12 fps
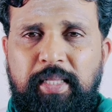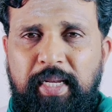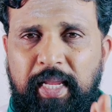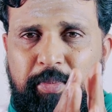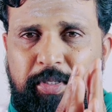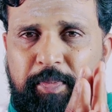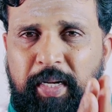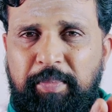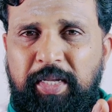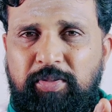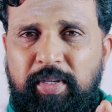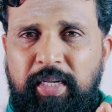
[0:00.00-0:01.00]
The name is
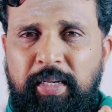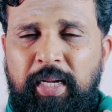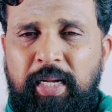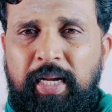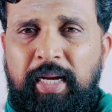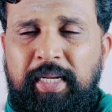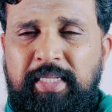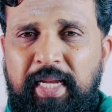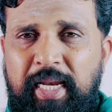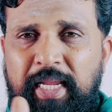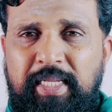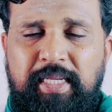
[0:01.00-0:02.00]
Parameswaran and his
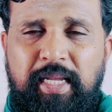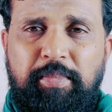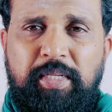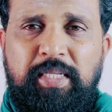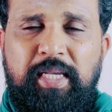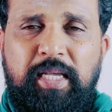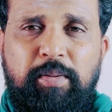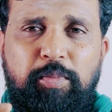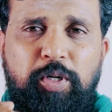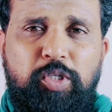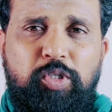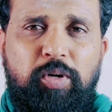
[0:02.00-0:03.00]
alias name is
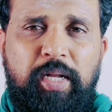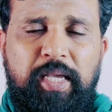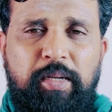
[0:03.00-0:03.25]
Irumudi Chola.